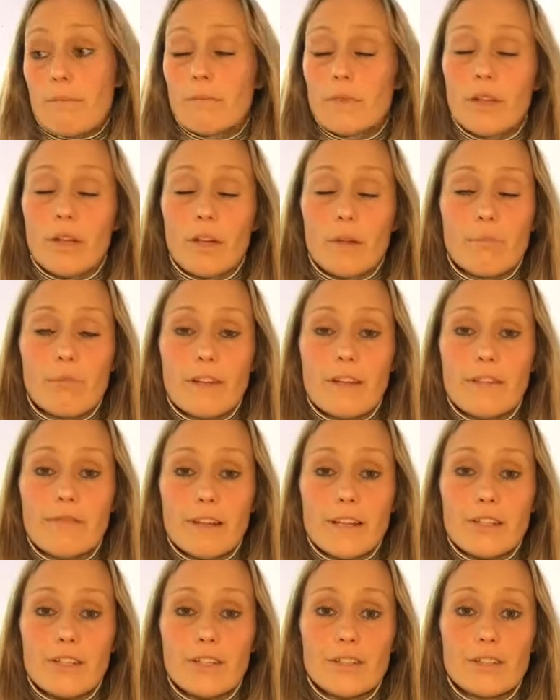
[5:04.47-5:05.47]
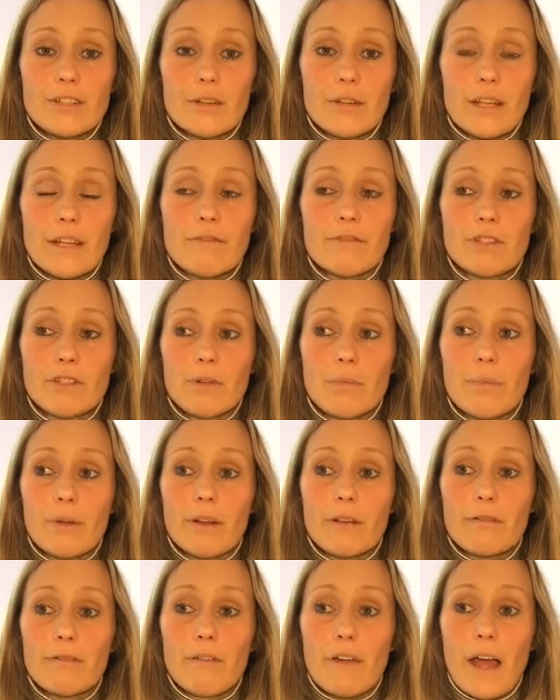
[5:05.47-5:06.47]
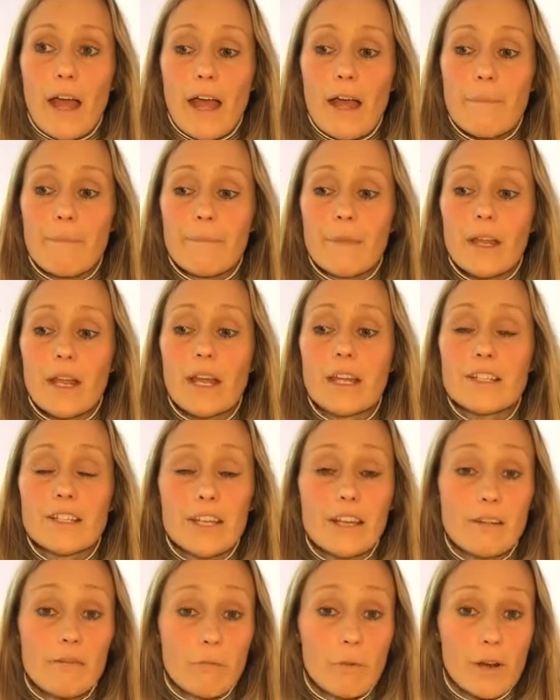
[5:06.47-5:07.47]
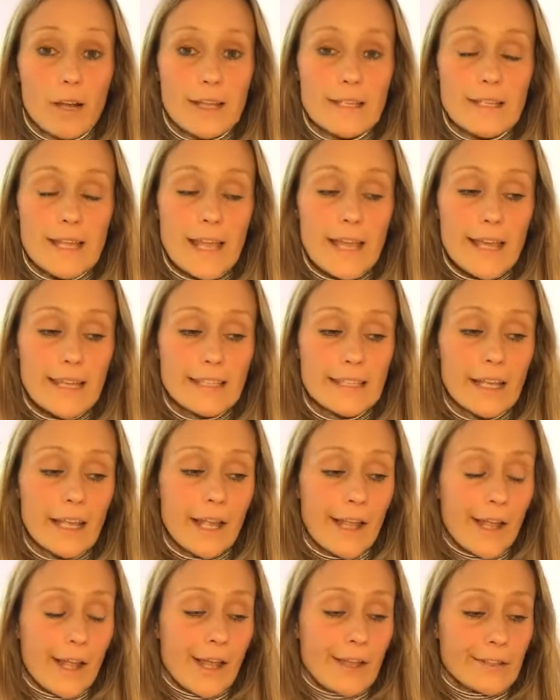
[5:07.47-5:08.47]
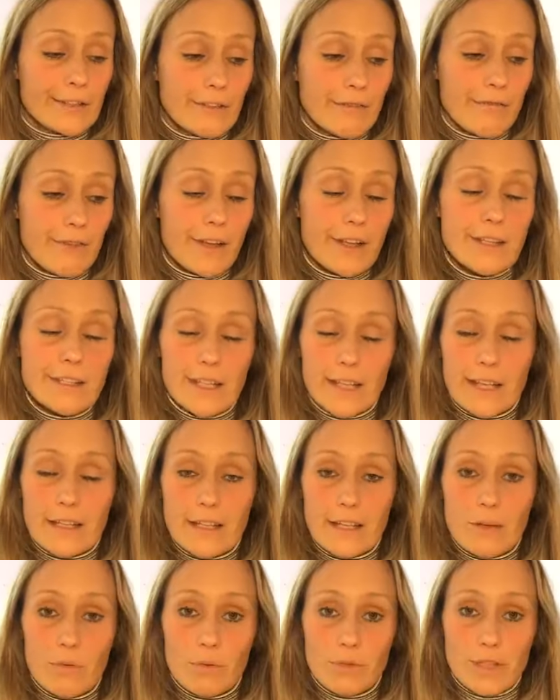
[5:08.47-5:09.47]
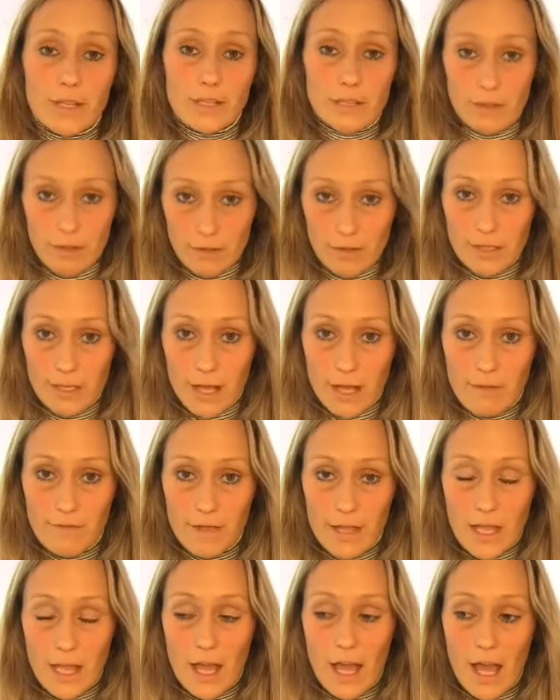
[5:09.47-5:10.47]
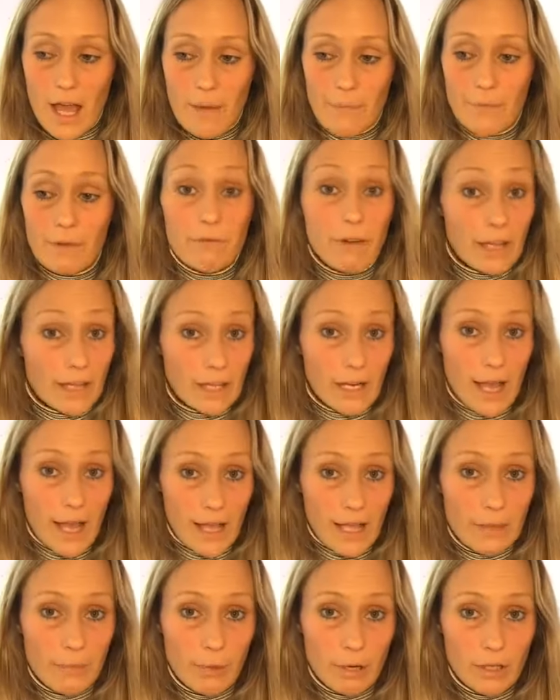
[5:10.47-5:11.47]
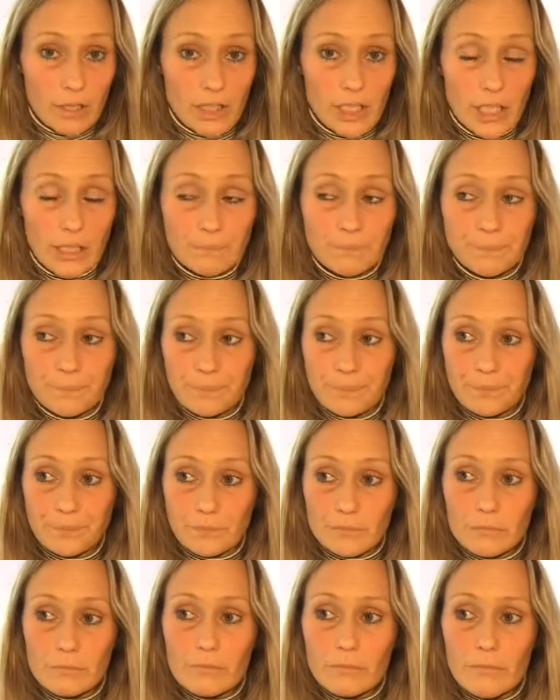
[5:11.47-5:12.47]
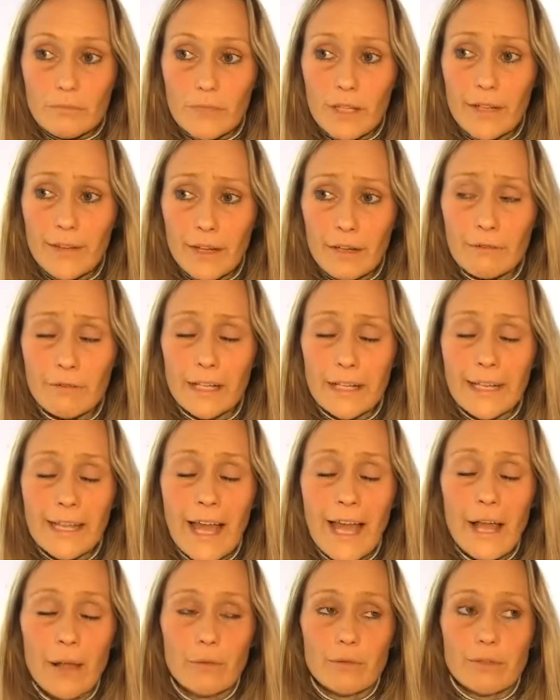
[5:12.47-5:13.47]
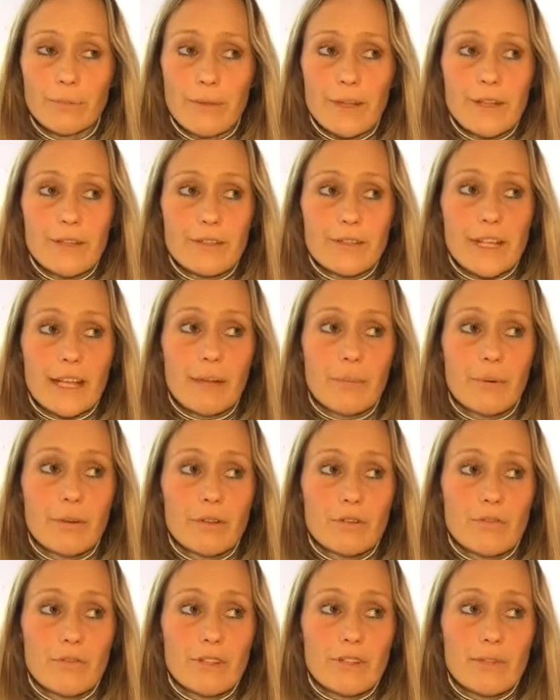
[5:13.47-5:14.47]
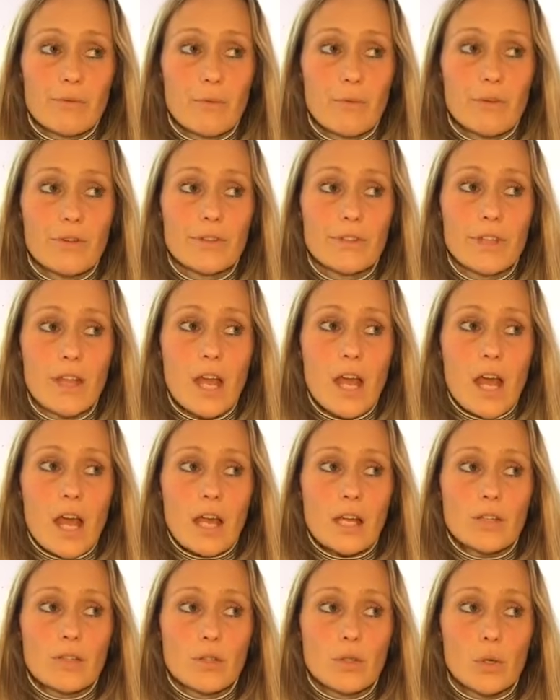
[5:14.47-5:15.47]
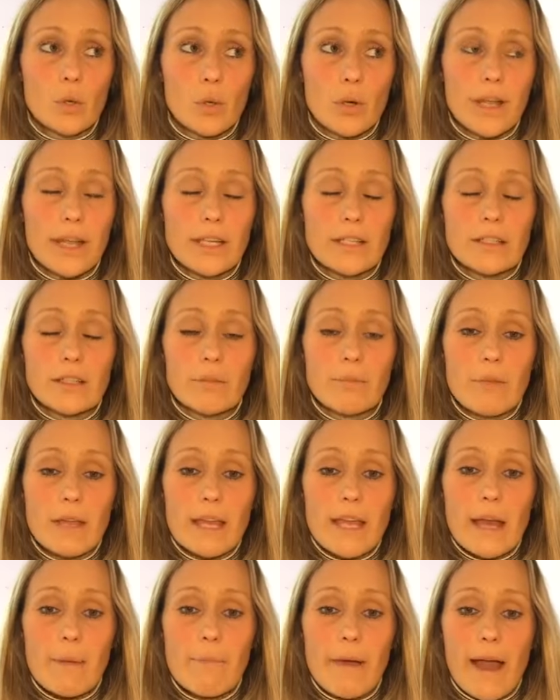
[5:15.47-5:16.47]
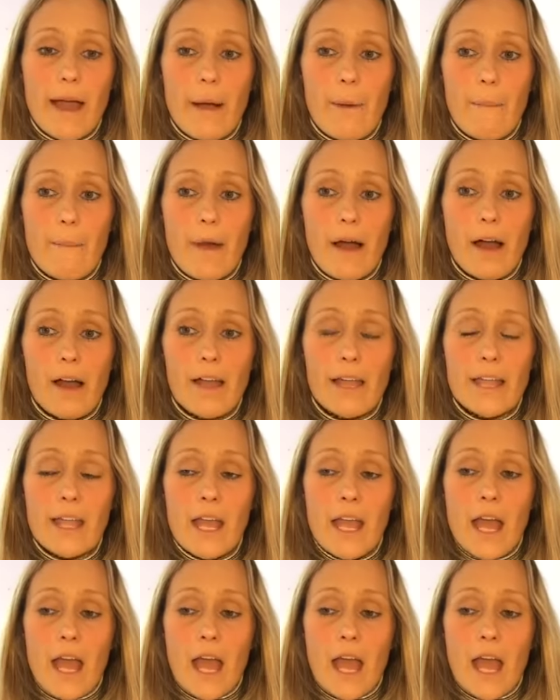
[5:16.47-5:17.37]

you know, briefly, just so it gives you a bit of an idea of what I did. So the first thing I did was I started having regular acupuncture, and that really helped because the acupuncturist was talking to me about my